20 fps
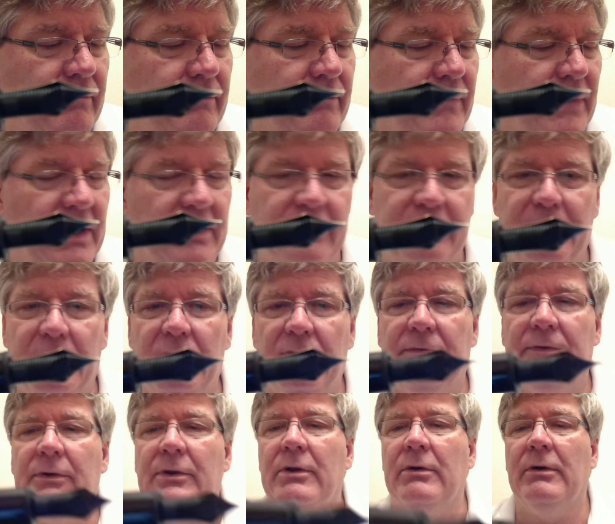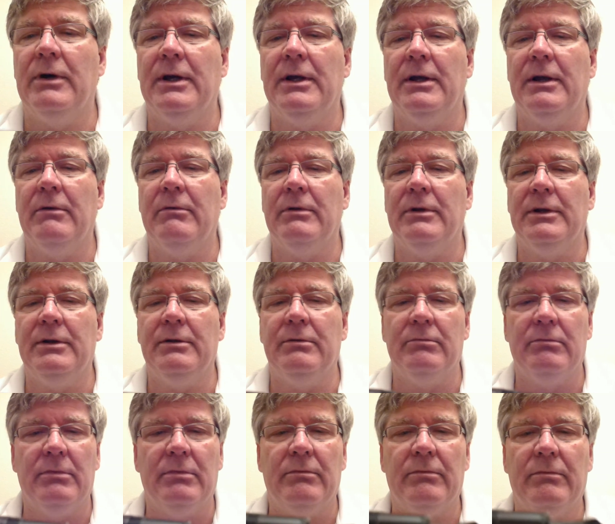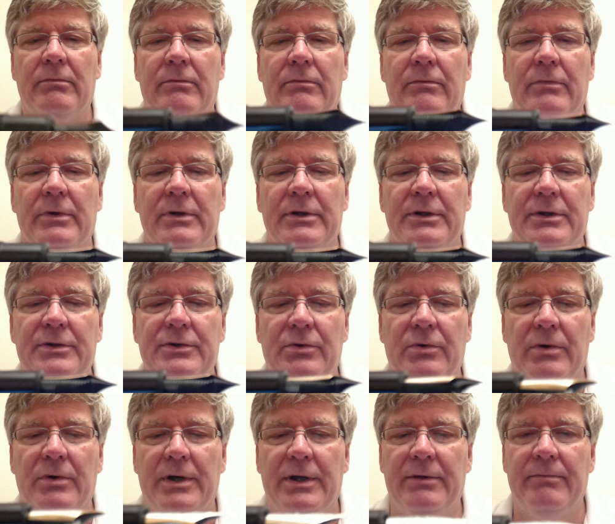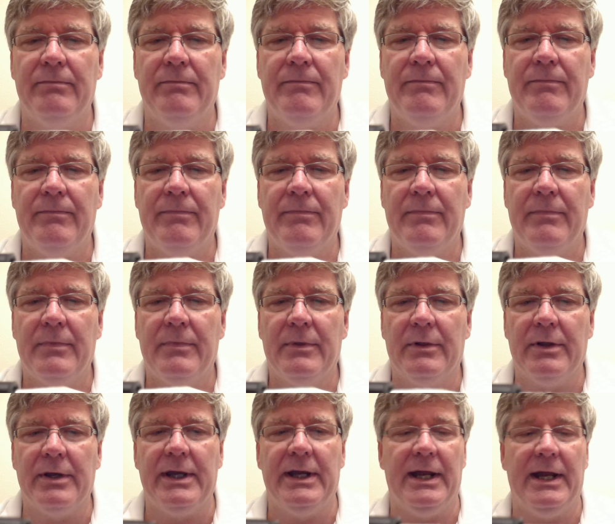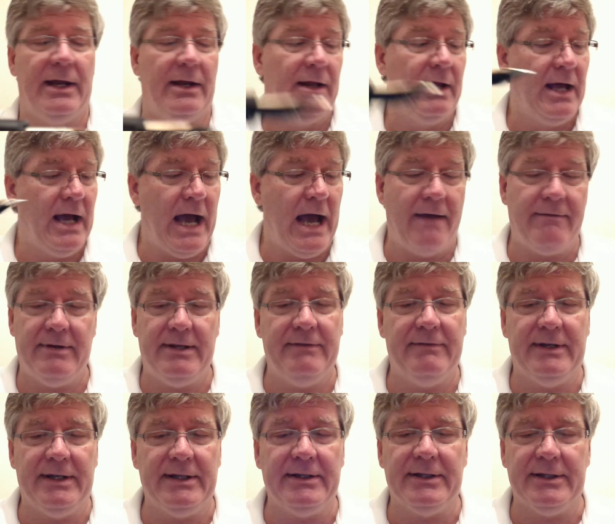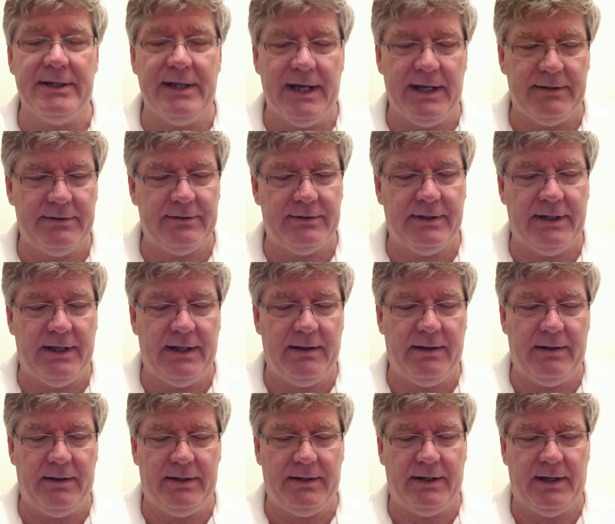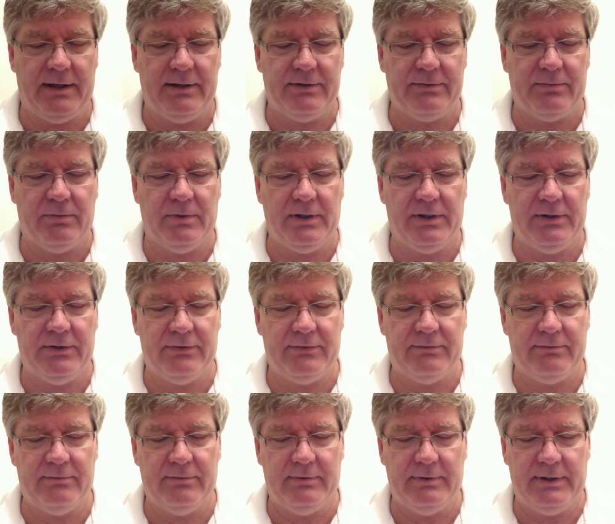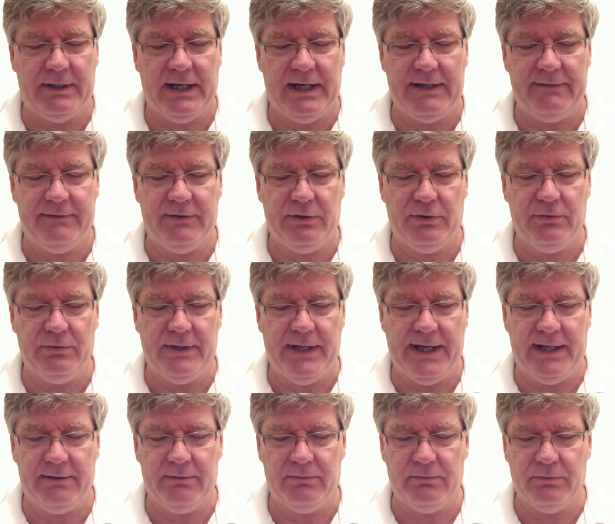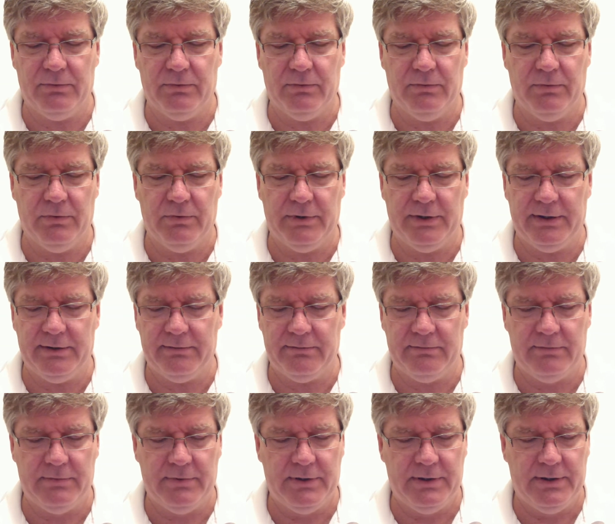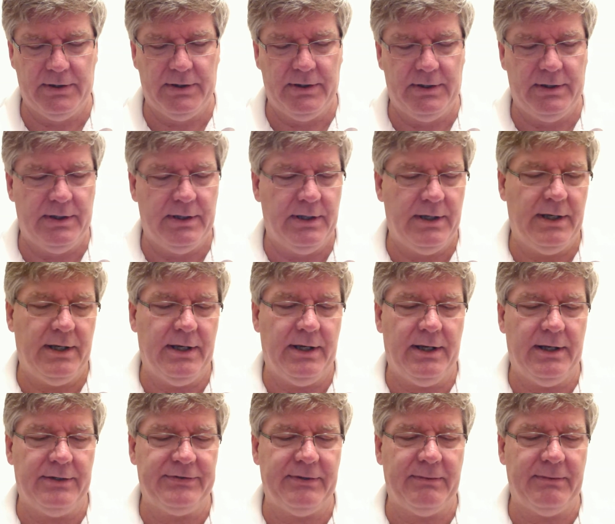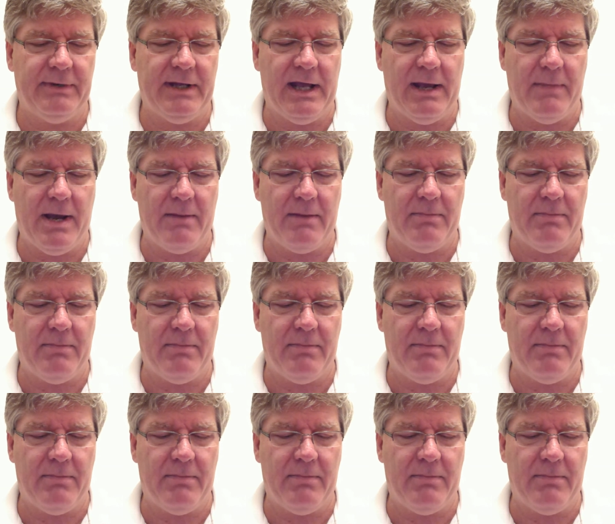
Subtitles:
It's beautiful though. I really enjoy looking at it. I haven't even inked it yet. I just want to just not even do that and ruin it. Someday I might